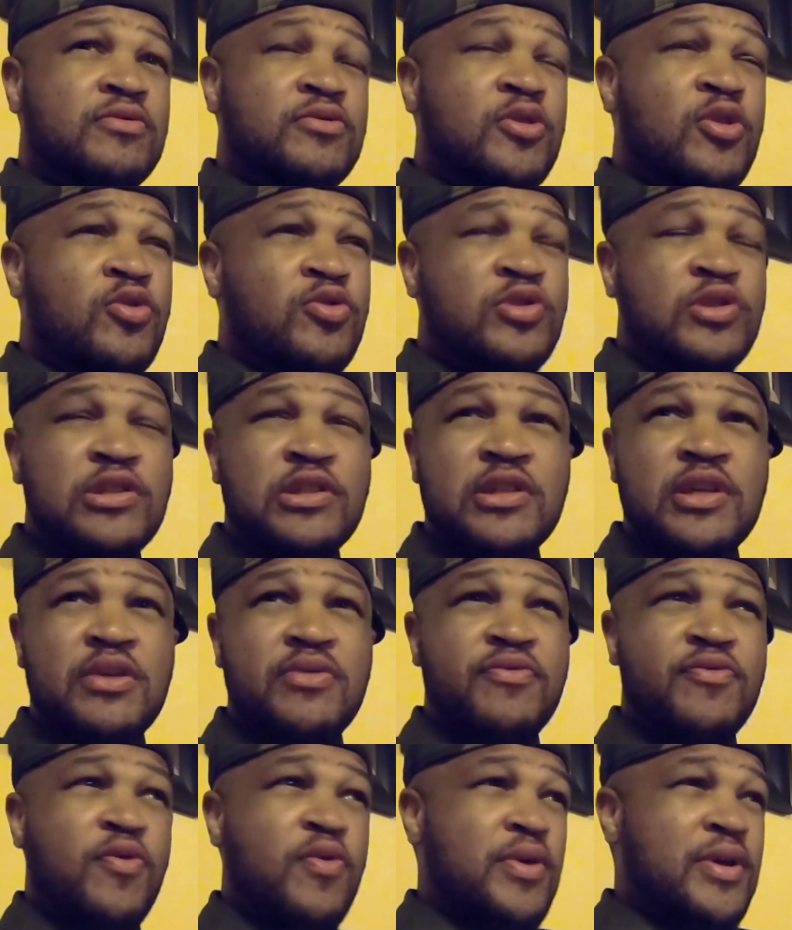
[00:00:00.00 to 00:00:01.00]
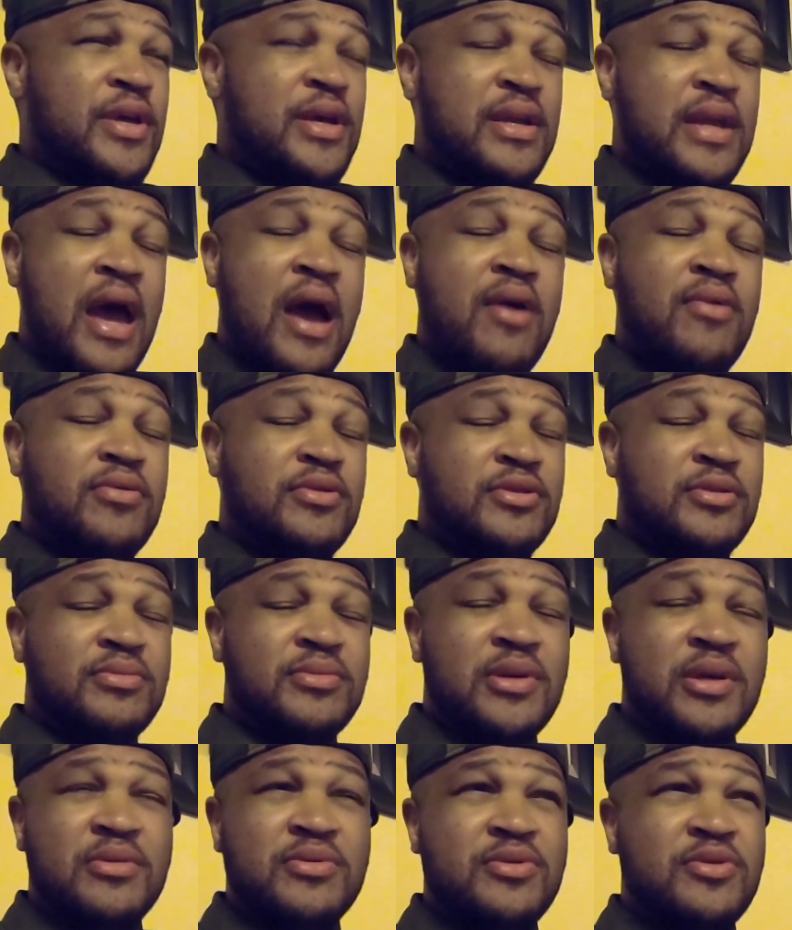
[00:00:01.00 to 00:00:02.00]
no sleep, 48 hours
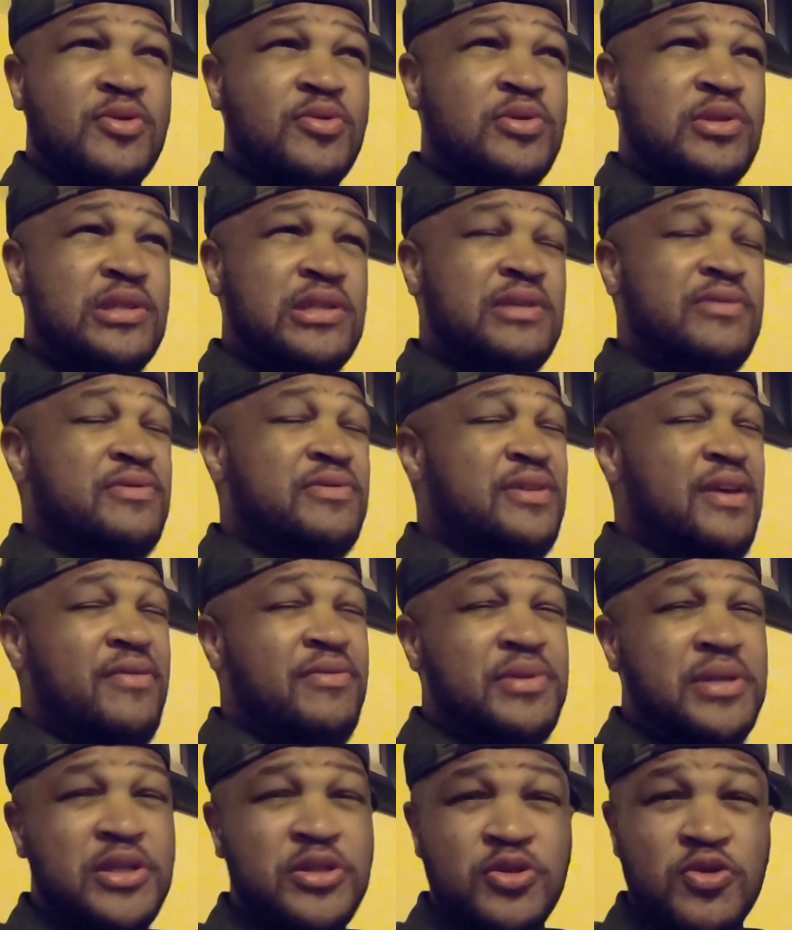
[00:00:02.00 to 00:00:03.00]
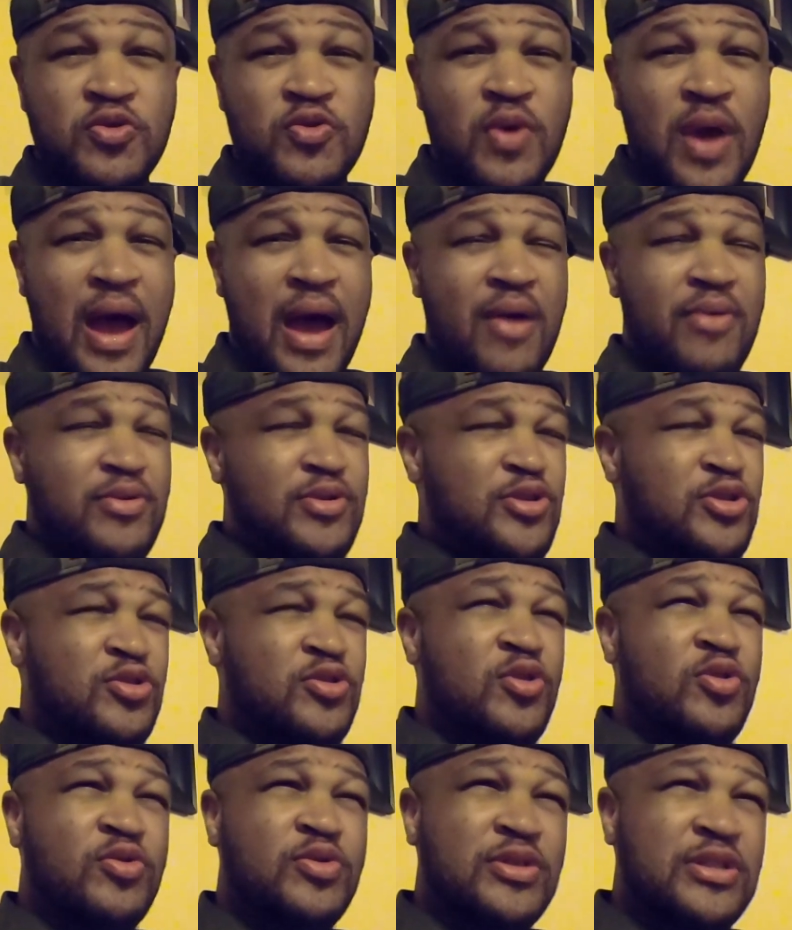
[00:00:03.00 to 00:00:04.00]
sometimes, no sleep, 72 hours,
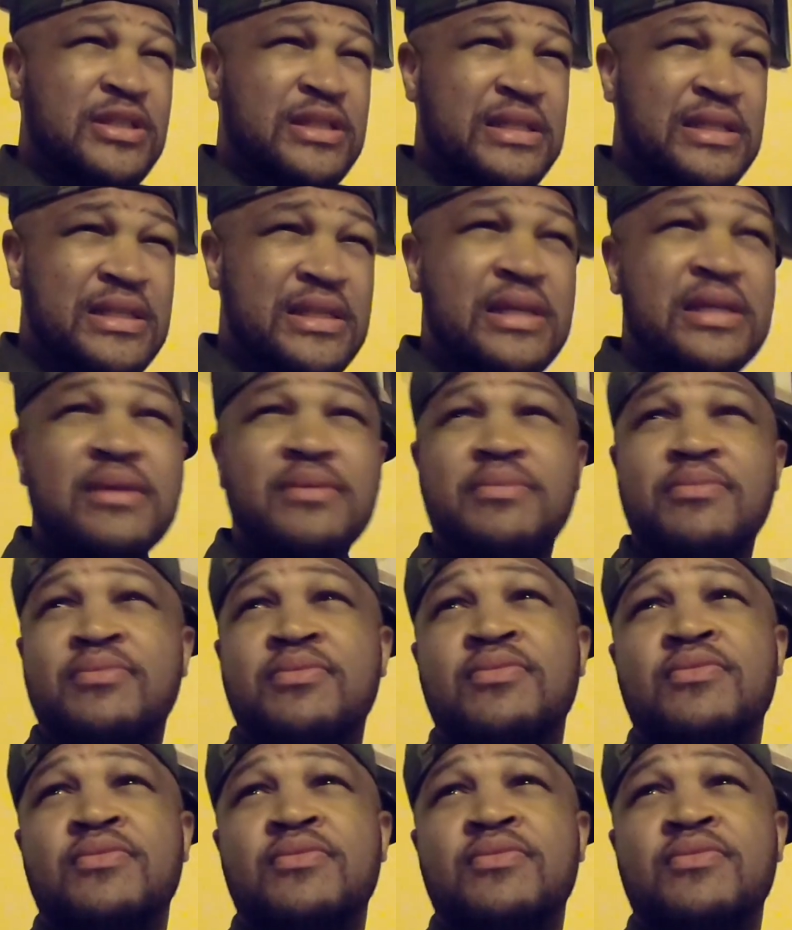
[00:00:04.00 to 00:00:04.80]
no sleep.